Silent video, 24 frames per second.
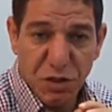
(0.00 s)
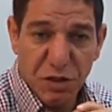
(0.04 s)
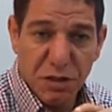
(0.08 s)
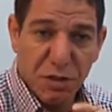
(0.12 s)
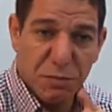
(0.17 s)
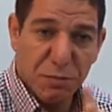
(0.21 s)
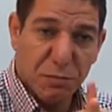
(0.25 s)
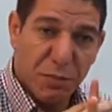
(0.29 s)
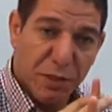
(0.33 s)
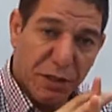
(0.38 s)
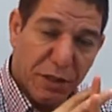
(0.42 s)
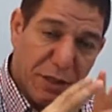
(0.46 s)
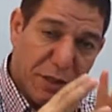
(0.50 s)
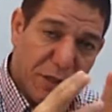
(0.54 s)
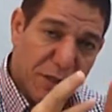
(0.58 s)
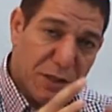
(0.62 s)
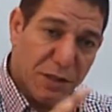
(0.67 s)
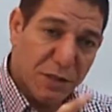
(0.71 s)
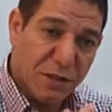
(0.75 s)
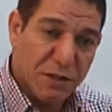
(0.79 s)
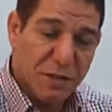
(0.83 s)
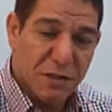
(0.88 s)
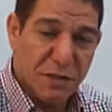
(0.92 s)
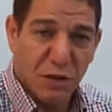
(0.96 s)
the
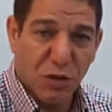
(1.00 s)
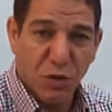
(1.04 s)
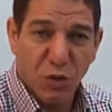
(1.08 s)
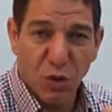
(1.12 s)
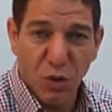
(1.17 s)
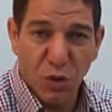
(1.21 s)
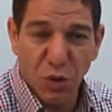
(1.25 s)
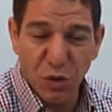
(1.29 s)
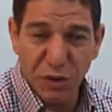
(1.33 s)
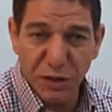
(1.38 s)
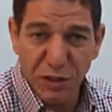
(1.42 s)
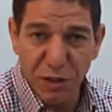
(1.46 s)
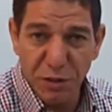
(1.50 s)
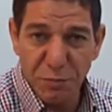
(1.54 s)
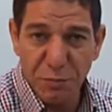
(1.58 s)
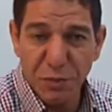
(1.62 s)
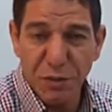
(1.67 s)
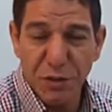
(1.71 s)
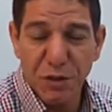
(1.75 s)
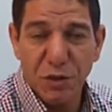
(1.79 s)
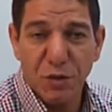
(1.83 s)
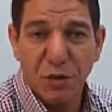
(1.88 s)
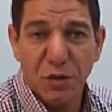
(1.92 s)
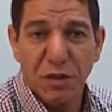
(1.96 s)
beginnings, the colonial
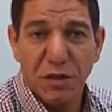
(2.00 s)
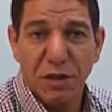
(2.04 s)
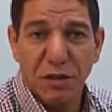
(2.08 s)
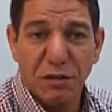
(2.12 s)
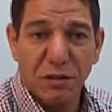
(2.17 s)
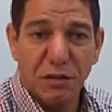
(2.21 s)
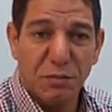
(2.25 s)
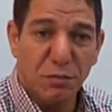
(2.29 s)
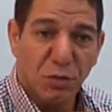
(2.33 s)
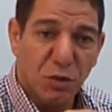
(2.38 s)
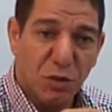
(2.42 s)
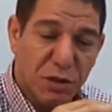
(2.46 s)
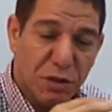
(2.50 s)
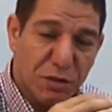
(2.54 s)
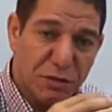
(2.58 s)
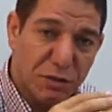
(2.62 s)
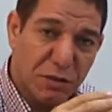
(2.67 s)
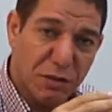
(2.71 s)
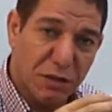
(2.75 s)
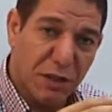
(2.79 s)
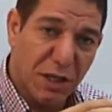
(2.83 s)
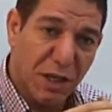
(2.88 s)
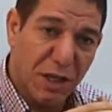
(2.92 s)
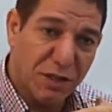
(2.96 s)
period, the
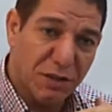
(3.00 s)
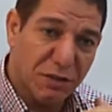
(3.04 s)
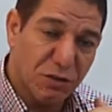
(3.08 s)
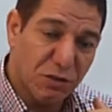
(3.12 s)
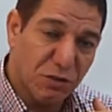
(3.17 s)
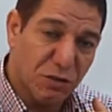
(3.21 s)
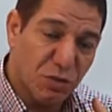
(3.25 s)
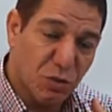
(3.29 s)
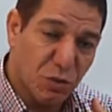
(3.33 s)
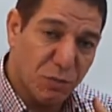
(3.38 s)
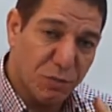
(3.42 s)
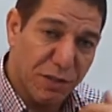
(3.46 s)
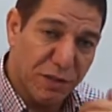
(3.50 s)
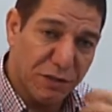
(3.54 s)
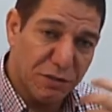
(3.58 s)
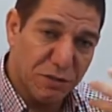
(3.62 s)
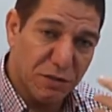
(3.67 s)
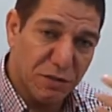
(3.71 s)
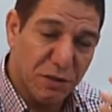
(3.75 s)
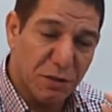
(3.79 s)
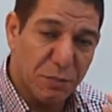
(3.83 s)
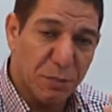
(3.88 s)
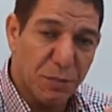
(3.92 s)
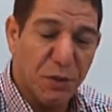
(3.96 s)
democratic and
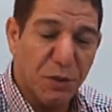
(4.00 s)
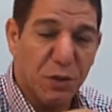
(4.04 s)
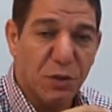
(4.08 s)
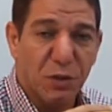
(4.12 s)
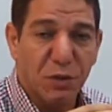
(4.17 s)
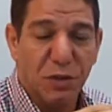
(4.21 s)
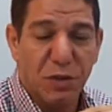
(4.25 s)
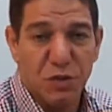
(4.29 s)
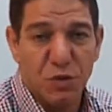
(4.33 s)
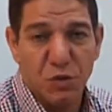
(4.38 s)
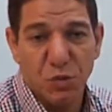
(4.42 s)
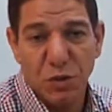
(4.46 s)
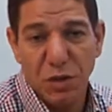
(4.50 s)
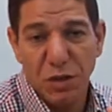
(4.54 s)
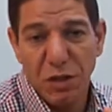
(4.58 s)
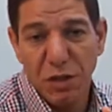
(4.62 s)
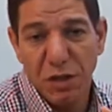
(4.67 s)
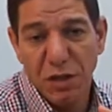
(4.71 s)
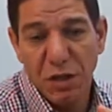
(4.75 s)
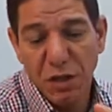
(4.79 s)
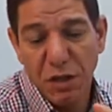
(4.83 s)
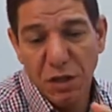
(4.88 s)
romantic period as well,